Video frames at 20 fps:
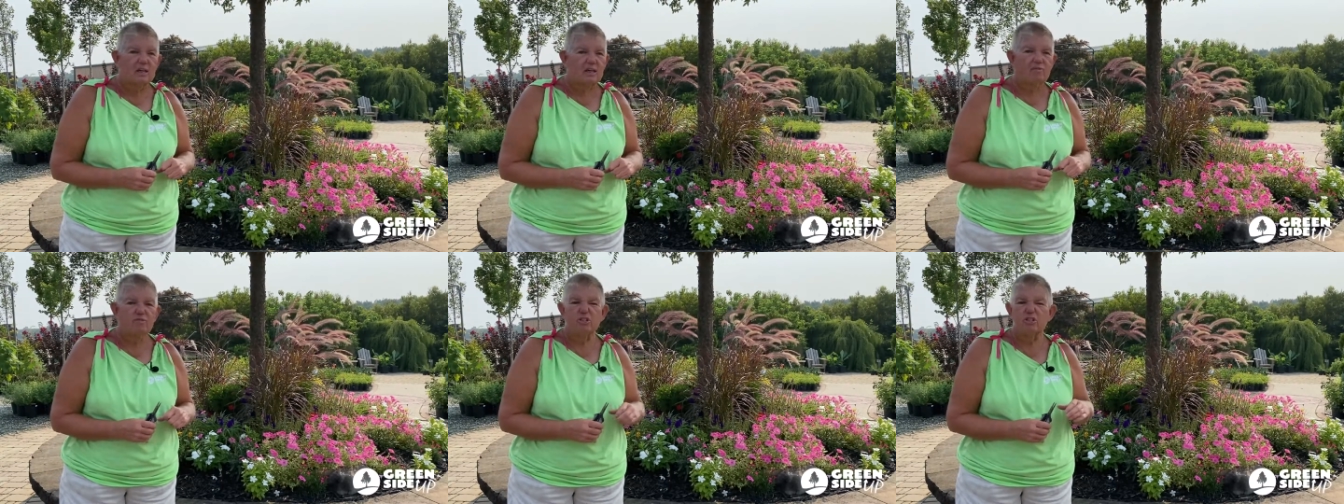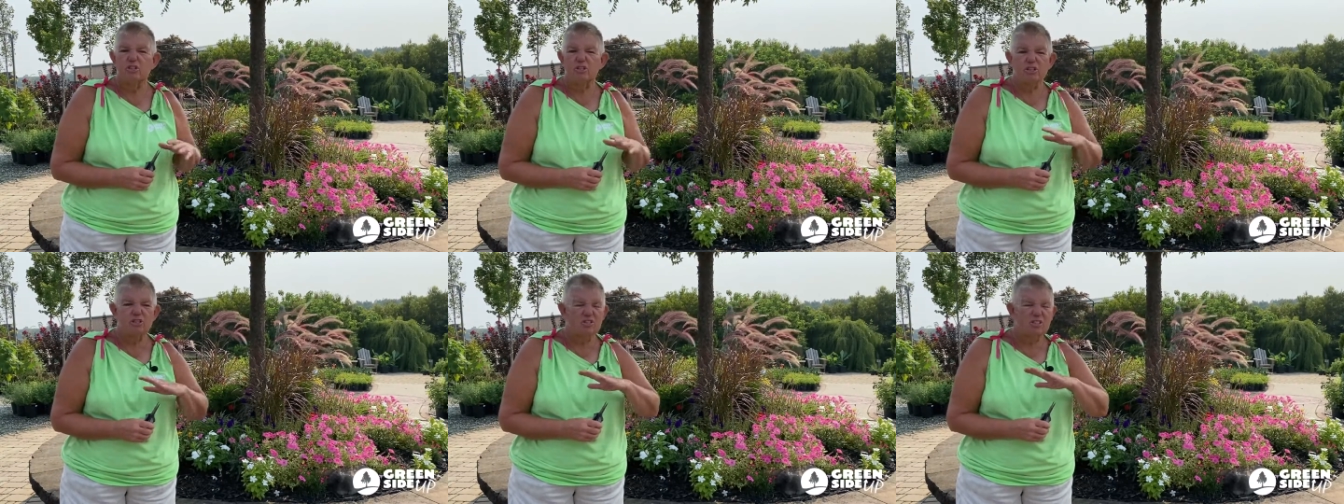If you
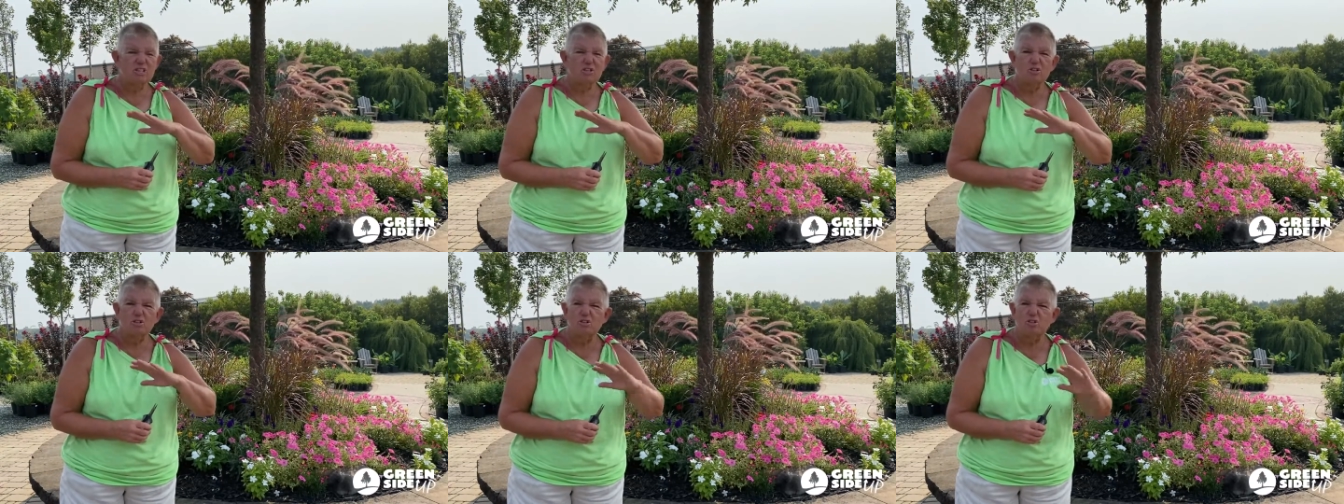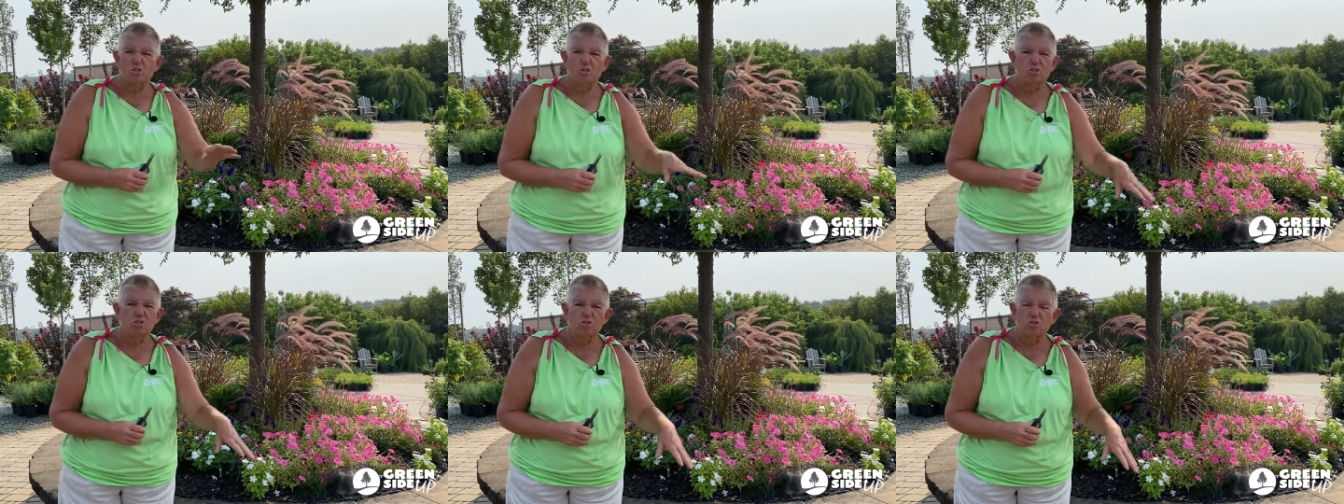just think
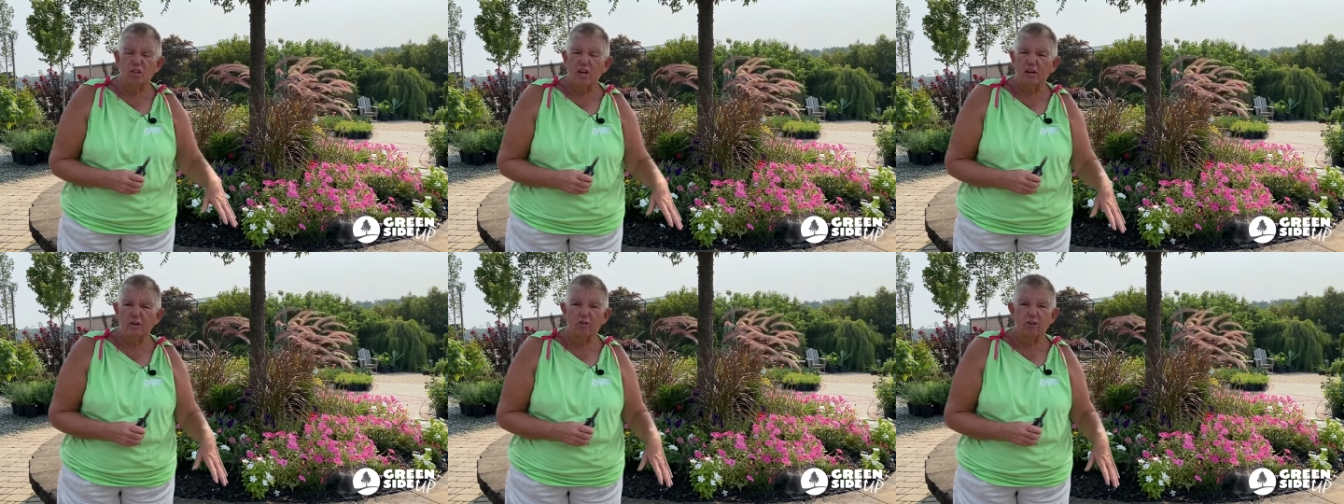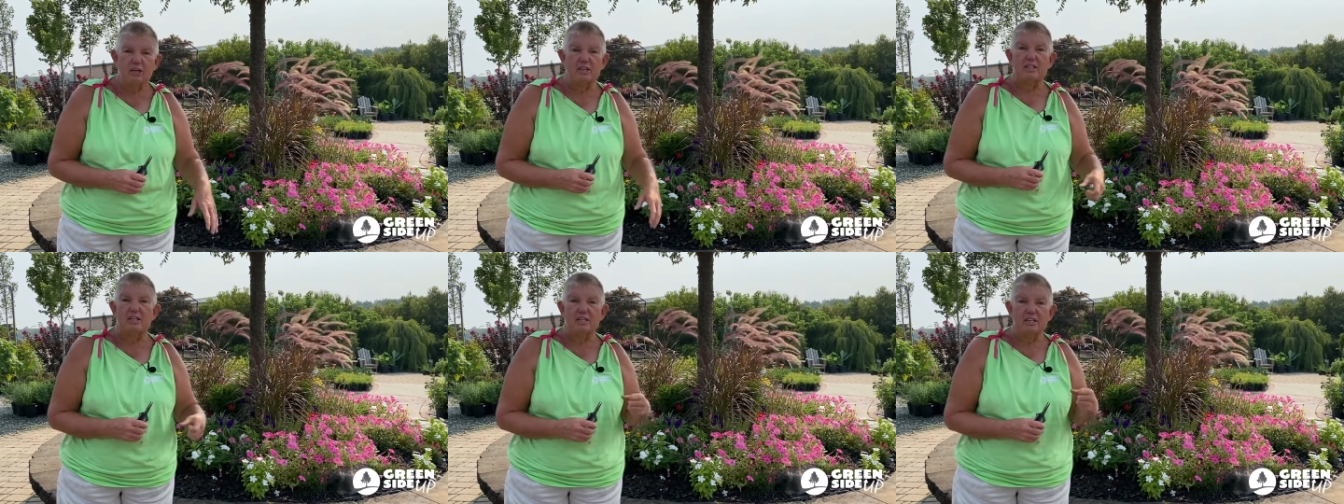yours are too
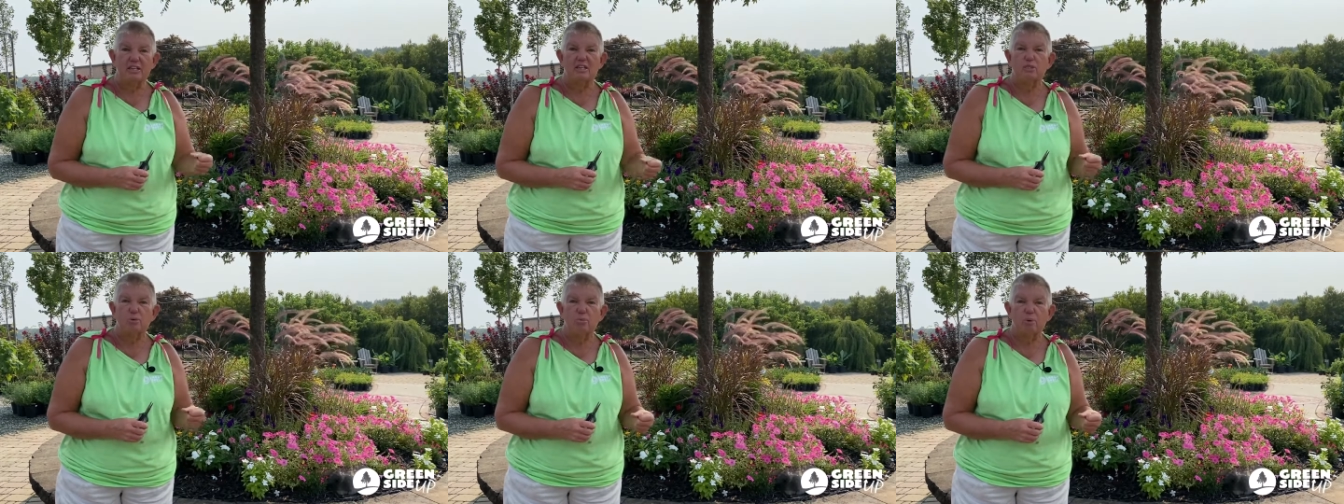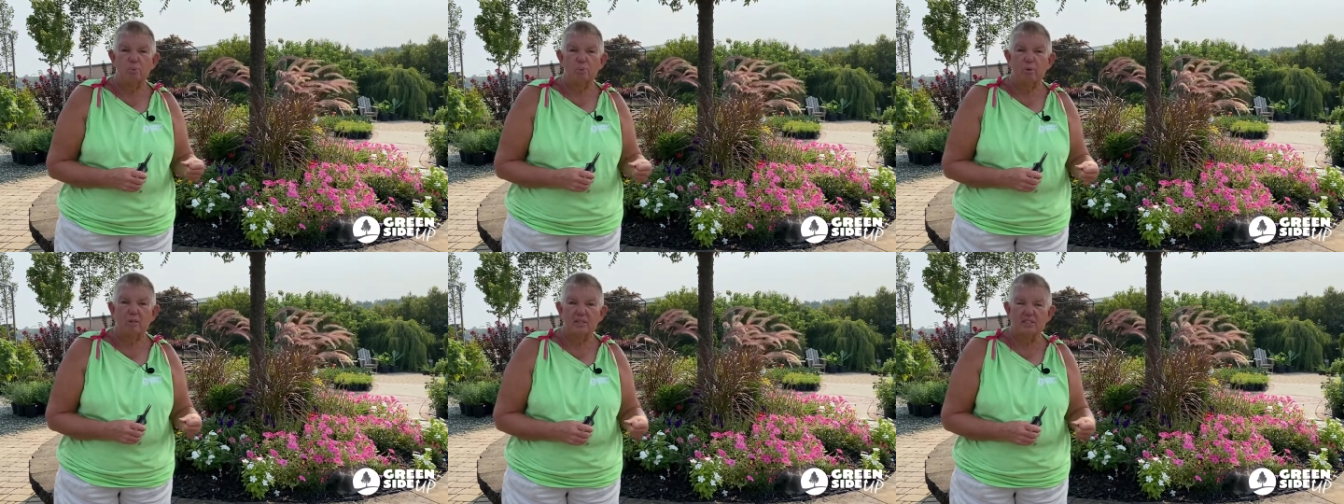tired and you need to
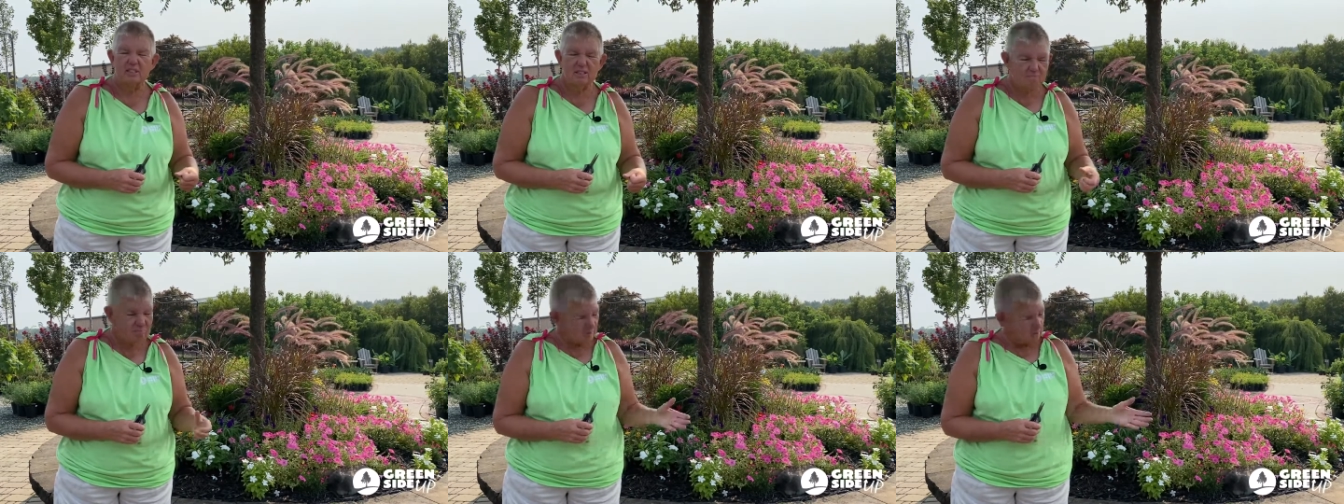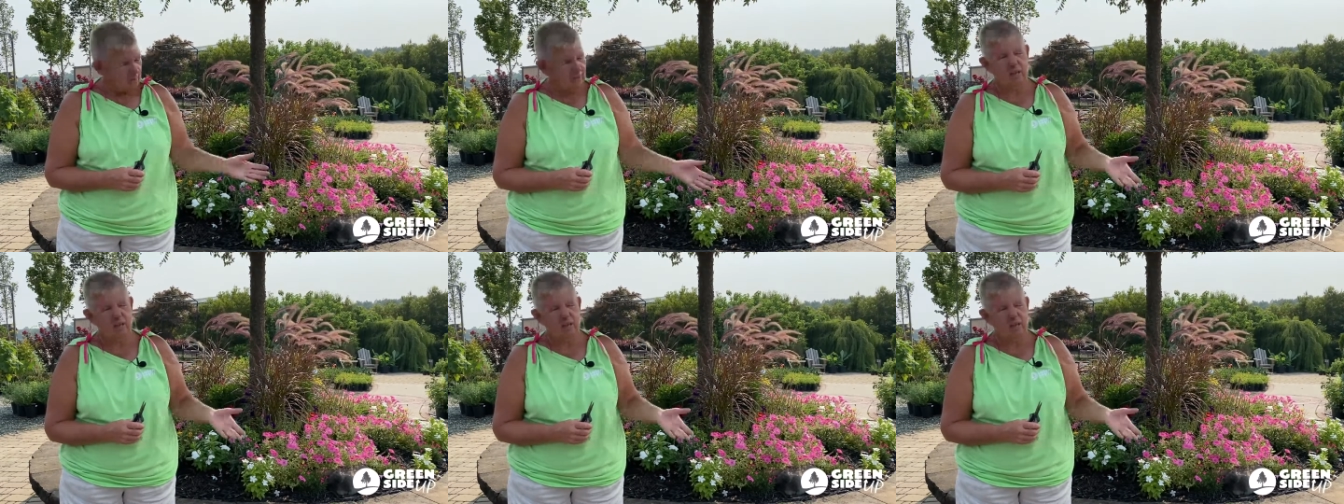replace them,